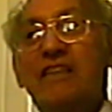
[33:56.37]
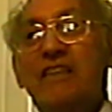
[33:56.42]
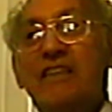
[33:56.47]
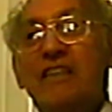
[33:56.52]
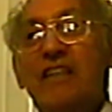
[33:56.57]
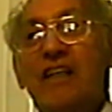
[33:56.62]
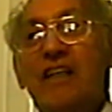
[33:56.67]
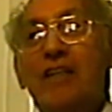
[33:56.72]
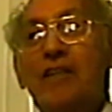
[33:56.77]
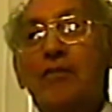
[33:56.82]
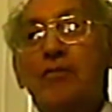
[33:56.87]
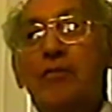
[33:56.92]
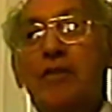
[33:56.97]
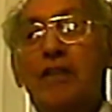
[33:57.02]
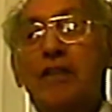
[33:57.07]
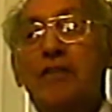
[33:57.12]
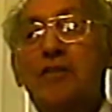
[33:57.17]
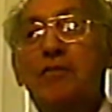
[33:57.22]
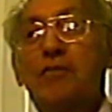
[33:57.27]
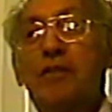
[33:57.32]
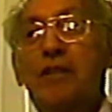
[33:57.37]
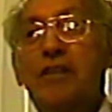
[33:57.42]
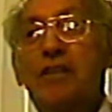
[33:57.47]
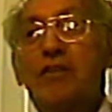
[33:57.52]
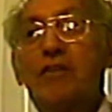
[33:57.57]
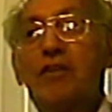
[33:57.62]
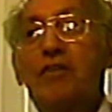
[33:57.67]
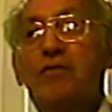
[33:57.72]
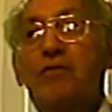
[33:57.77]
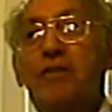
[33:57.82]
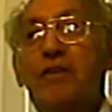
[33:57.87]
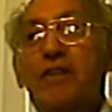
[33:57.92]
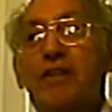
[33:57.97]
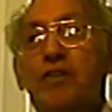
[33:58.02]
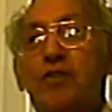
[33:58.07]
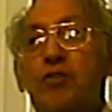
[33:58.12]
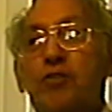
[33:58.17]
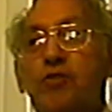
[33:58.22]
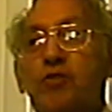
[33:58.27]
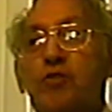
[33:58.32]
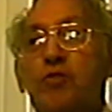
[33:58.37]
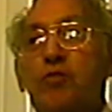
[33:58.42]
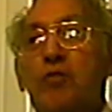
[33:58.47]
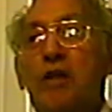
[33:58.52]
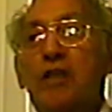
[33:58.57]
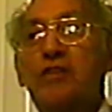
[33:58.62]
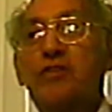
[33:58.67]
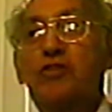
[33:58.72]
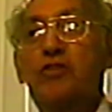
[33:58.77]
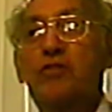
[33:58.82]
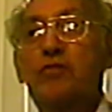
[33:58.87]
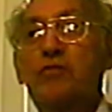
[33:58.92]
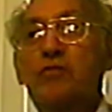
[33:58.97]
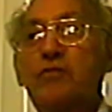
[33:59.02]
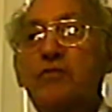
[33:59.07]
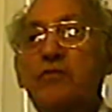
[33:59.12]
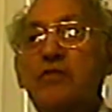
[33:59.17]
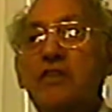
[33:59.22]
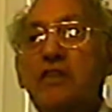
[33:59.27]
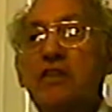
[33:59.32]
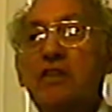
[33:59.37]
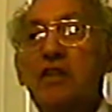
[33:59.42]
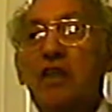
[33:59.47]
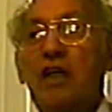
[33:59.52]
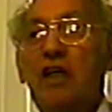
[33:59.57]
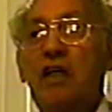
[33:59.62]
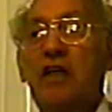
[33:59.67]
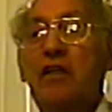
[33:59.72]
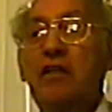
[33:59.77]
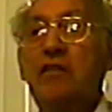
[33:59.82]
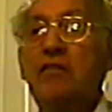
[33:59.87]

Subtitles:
and my grandfather used to buy some uh,